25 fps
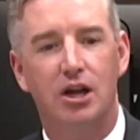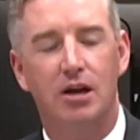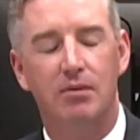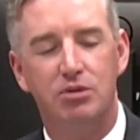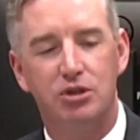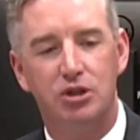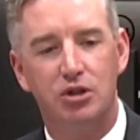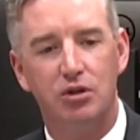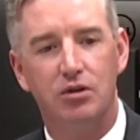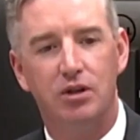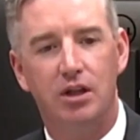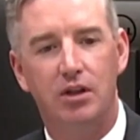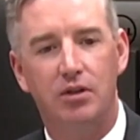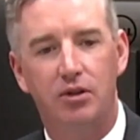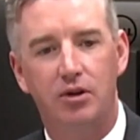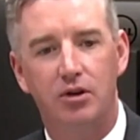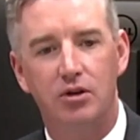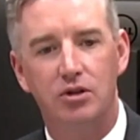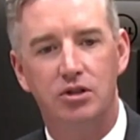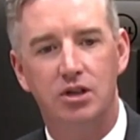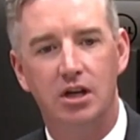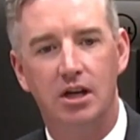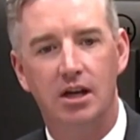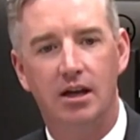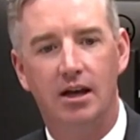I'm sure that
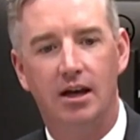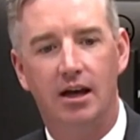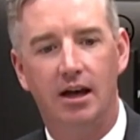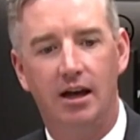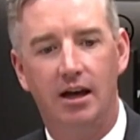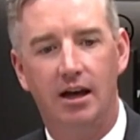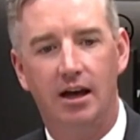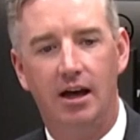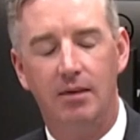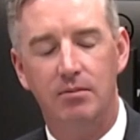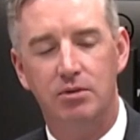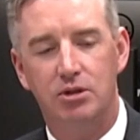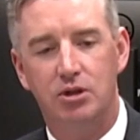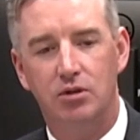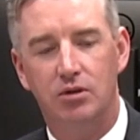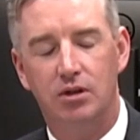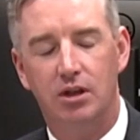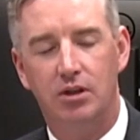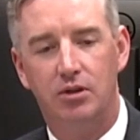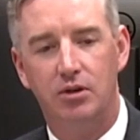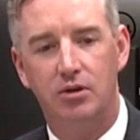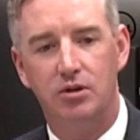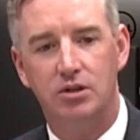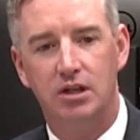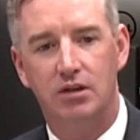
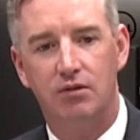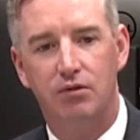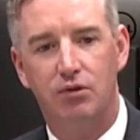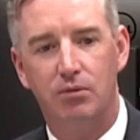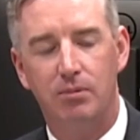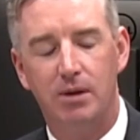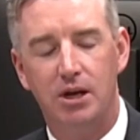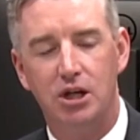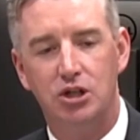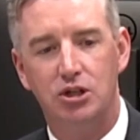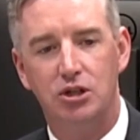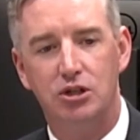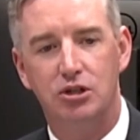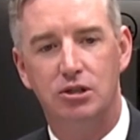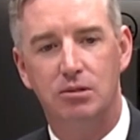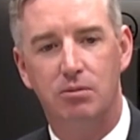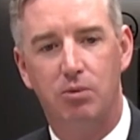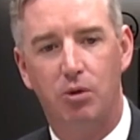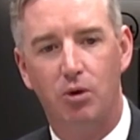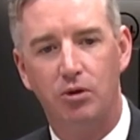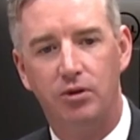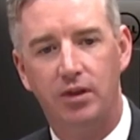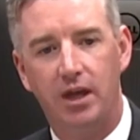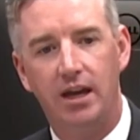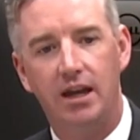there's information to
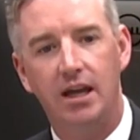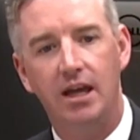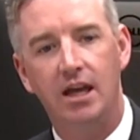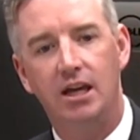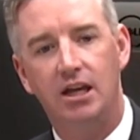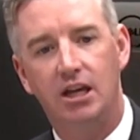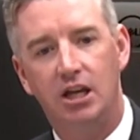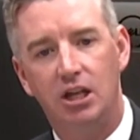support that.